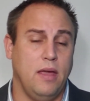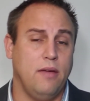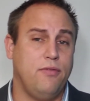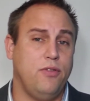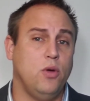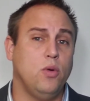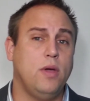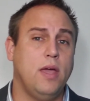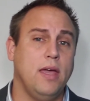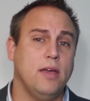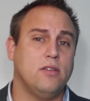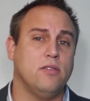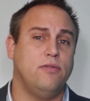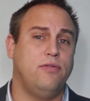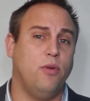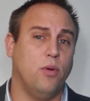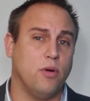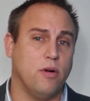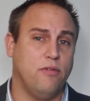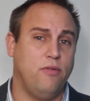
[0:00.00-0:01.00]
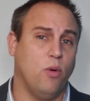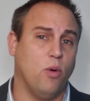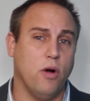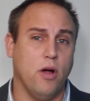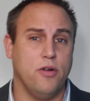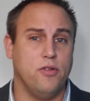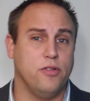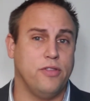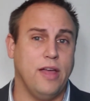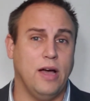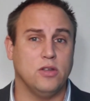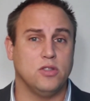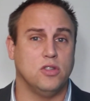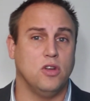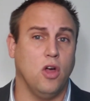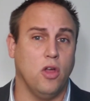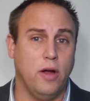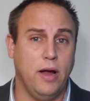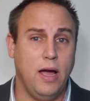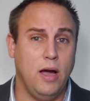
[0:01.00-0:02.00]
If you can't afford a
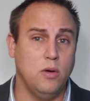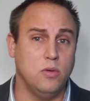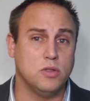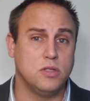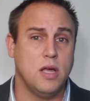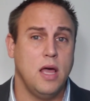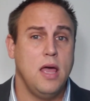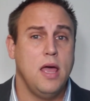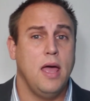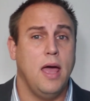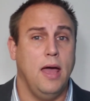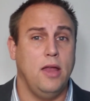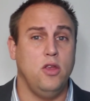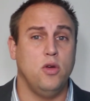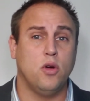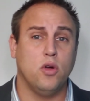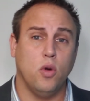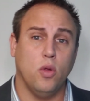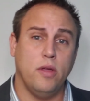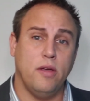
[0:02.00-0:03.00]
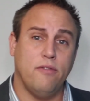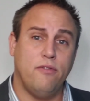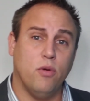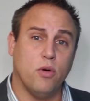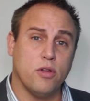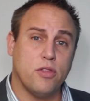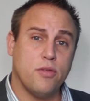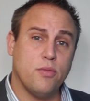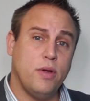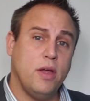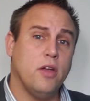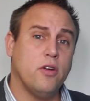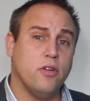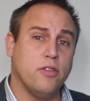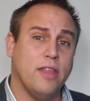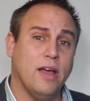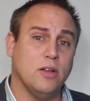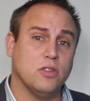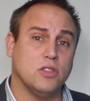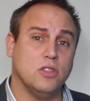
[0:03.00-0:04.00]
$400,000 house and you can only afford a
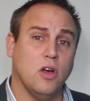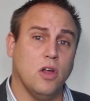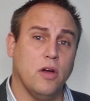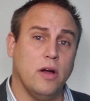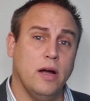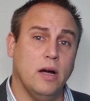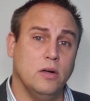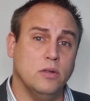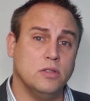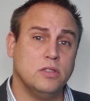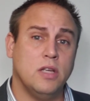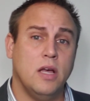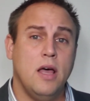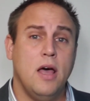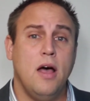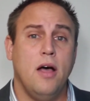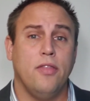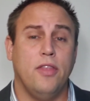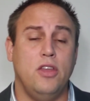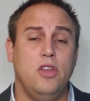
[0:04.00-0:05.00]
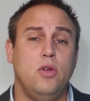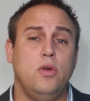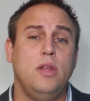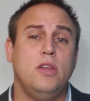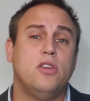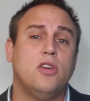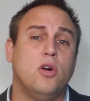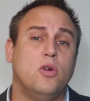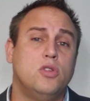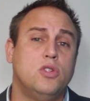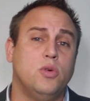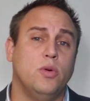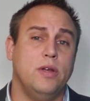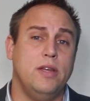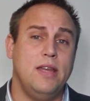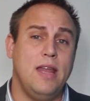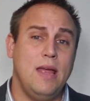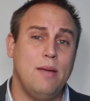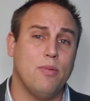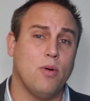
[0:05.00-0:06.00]
$300,000 house, then you need to go to
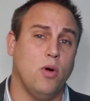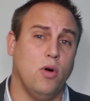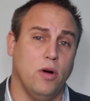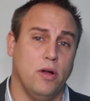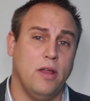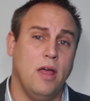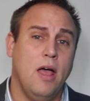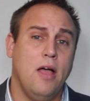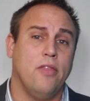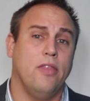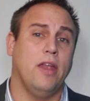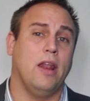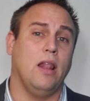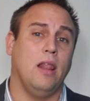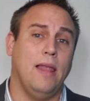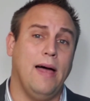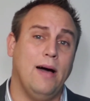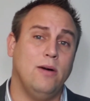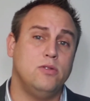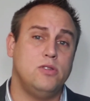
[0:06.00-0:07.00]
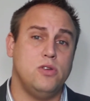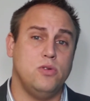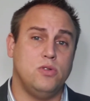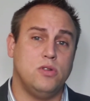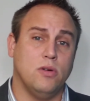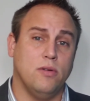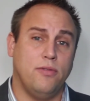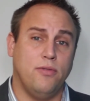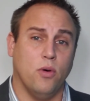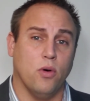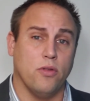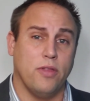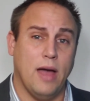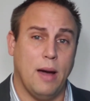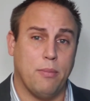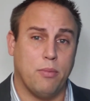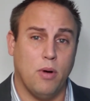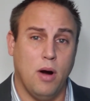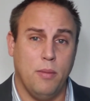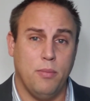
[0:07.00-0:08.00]
a neighborhood that allows you to afford
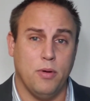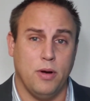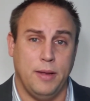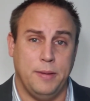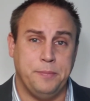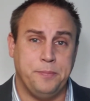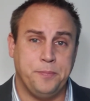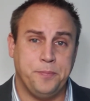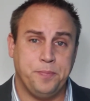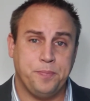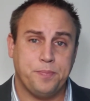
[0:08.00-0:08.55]
that property.